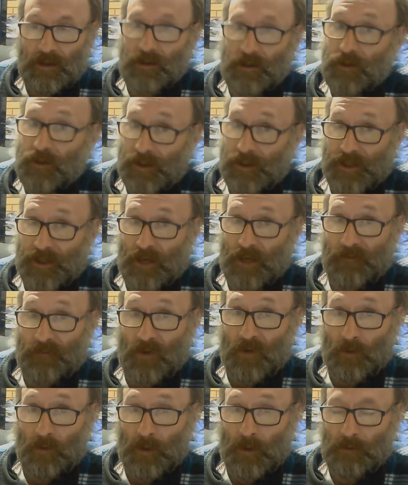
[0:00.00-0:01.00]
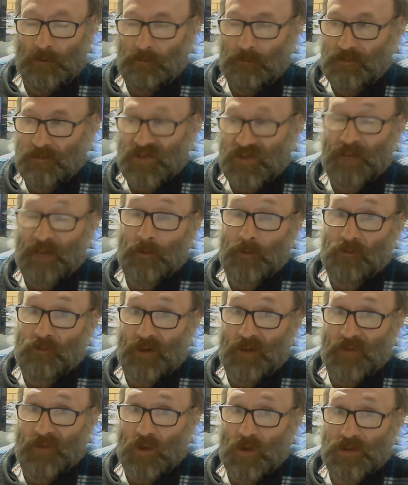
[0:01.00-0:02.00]
you need to go find one. Same with
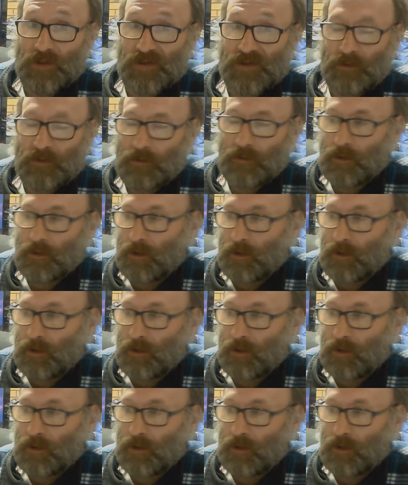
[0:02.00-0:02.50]
Revox.